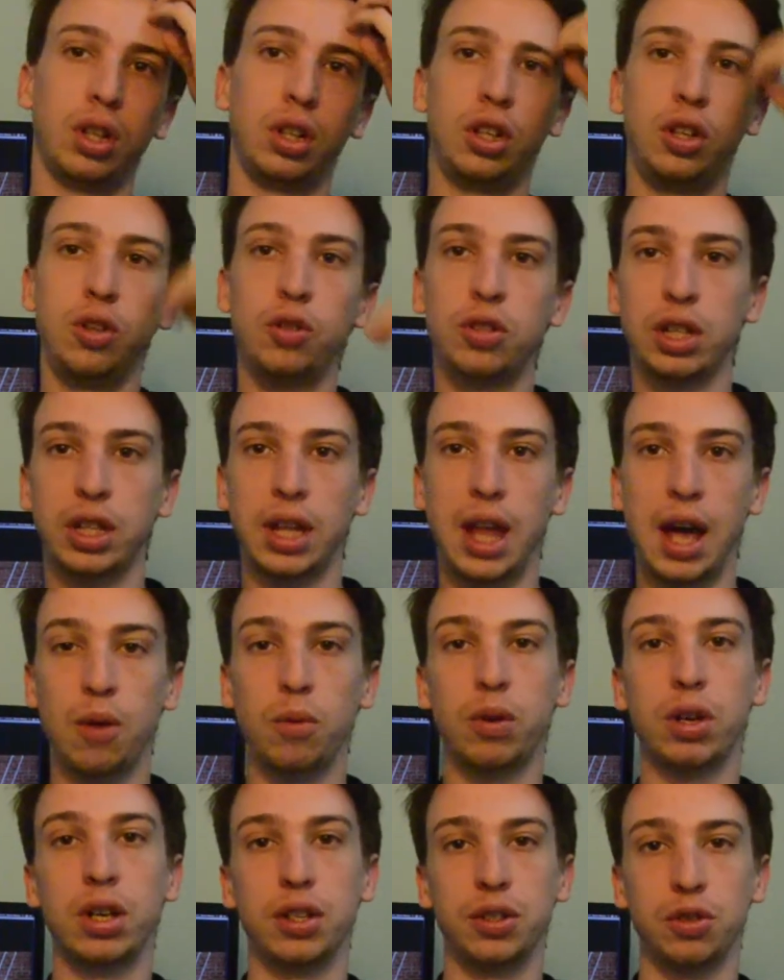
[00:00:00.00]
Using that,
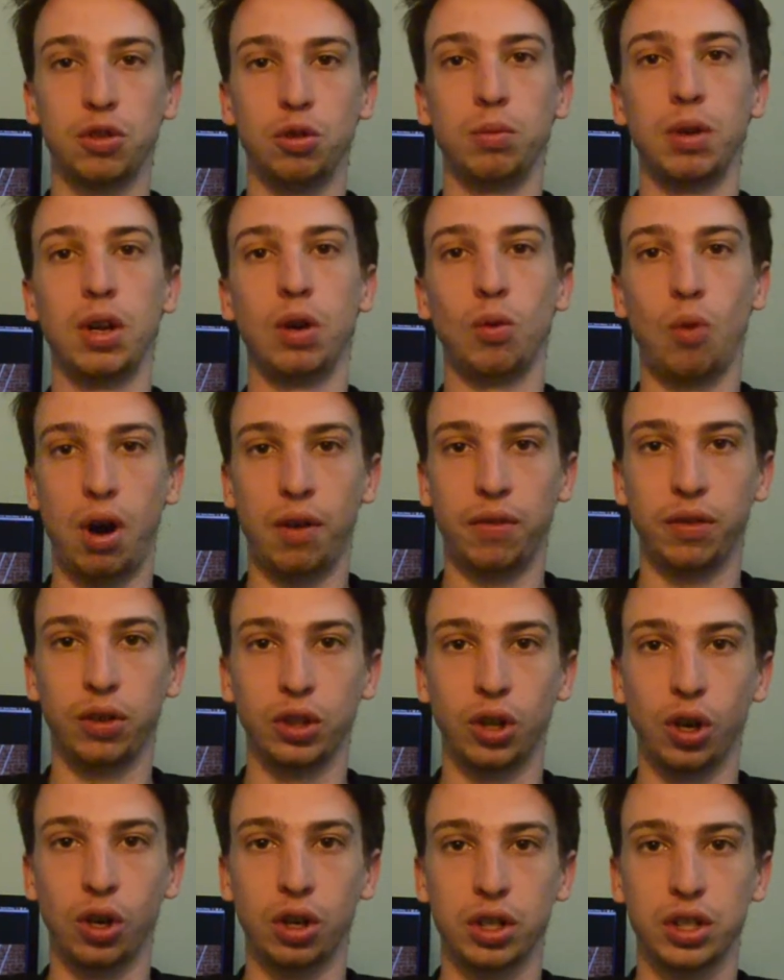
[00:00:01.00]
we can assume that waffle
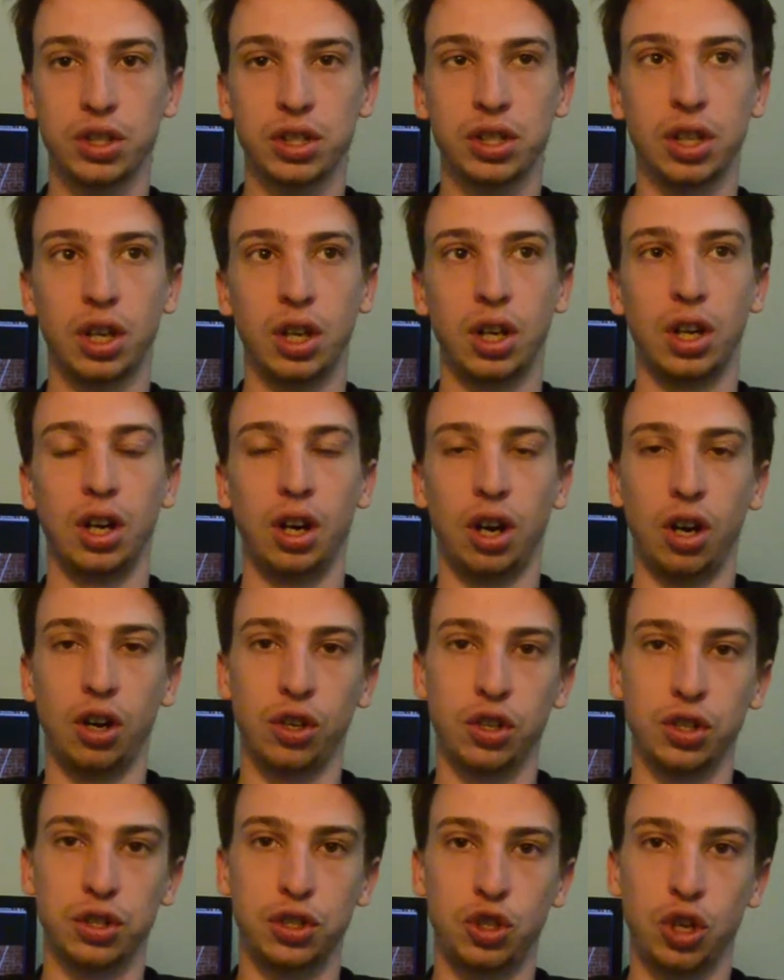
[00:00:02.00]
darts are
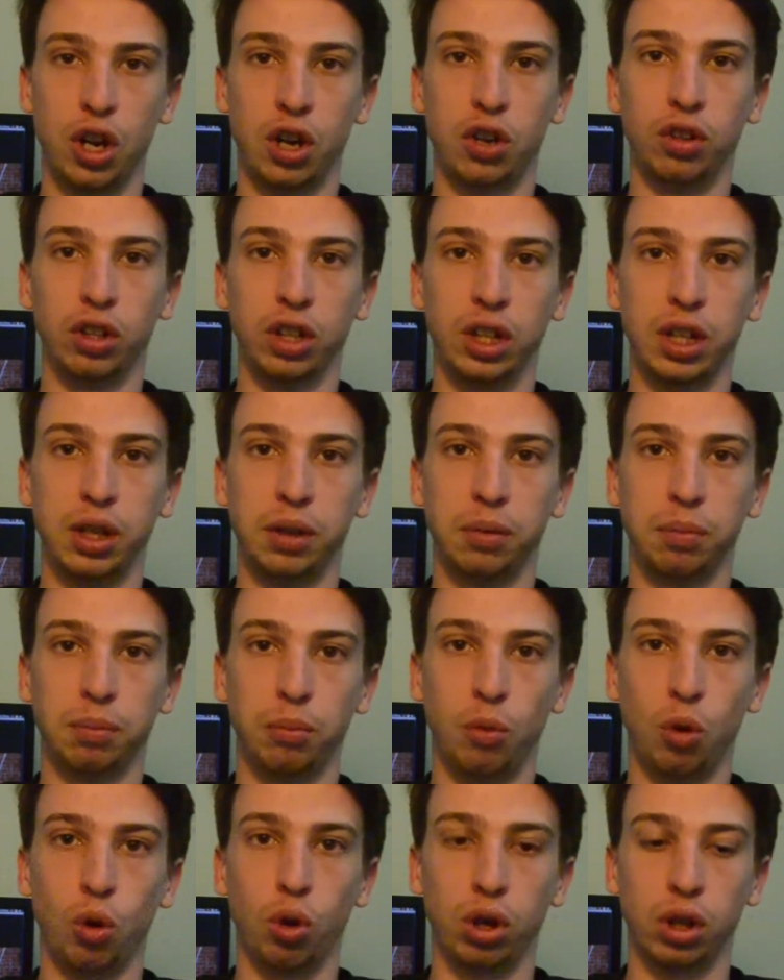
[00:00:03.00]
just generally
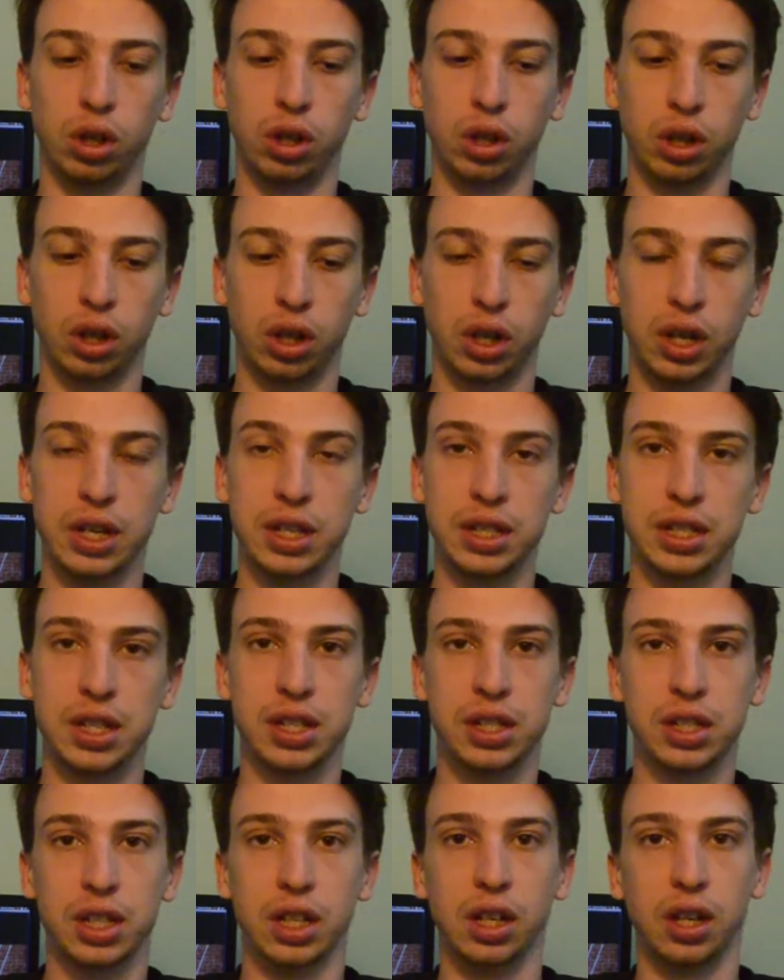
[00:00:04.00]
more
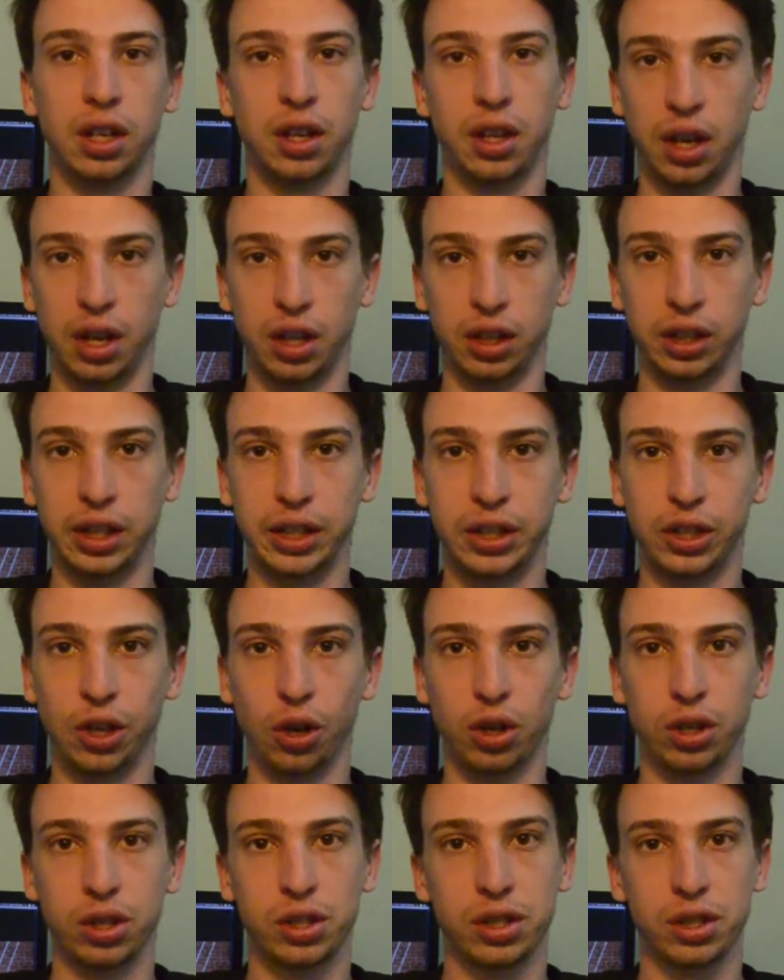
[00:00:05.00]
consistent than elite
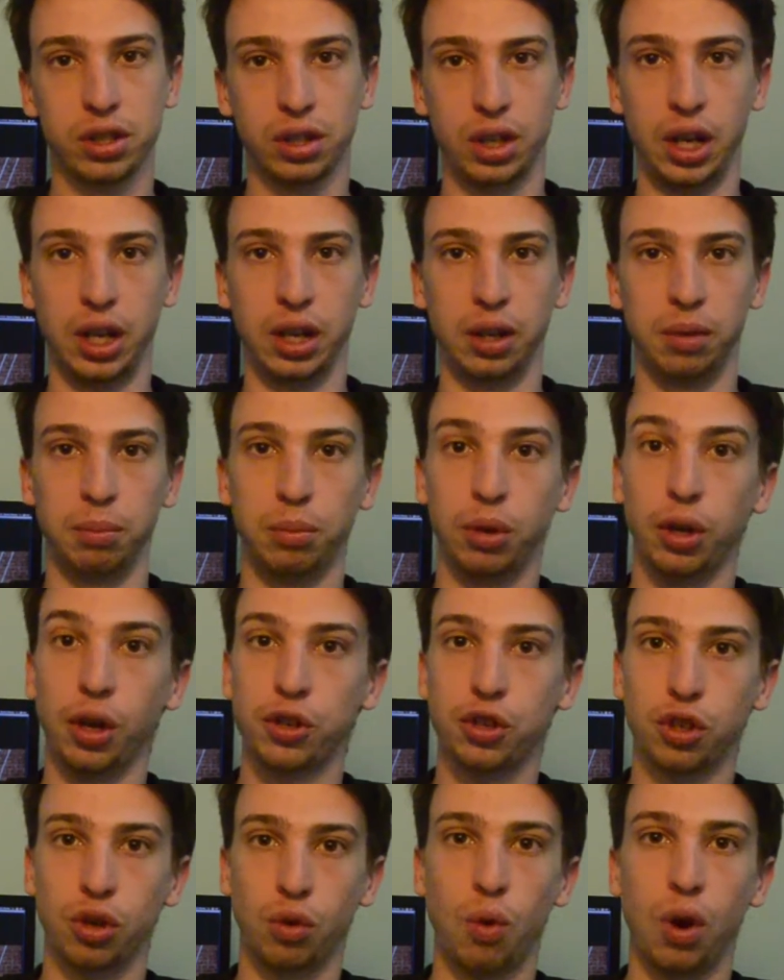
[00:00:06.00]
darts in
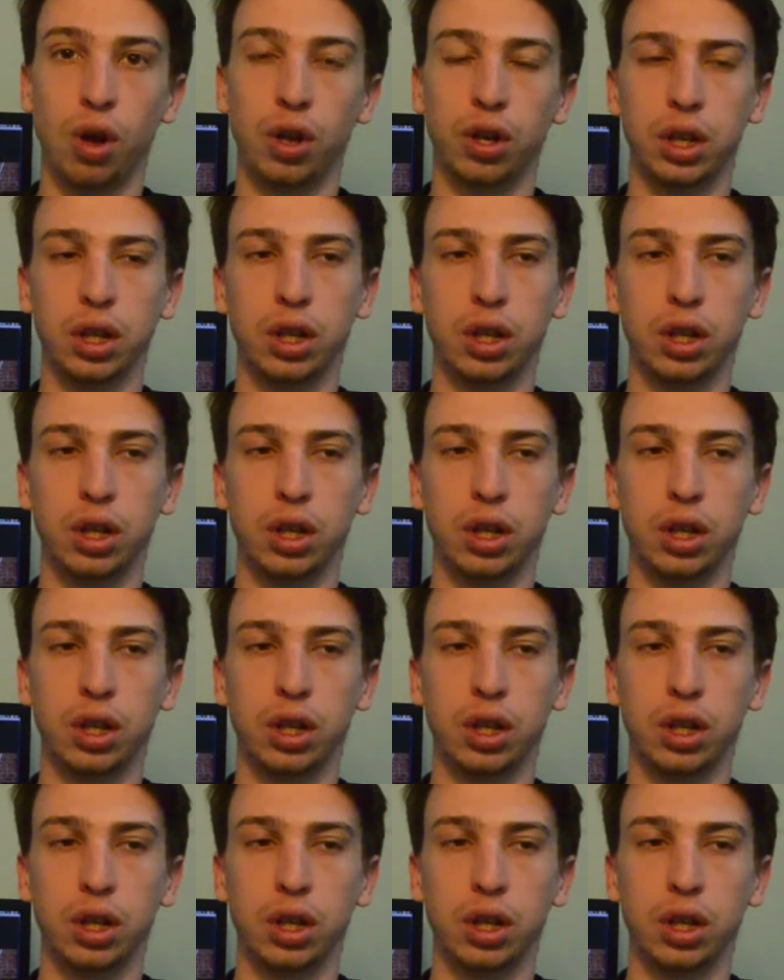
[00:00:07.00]
production quality.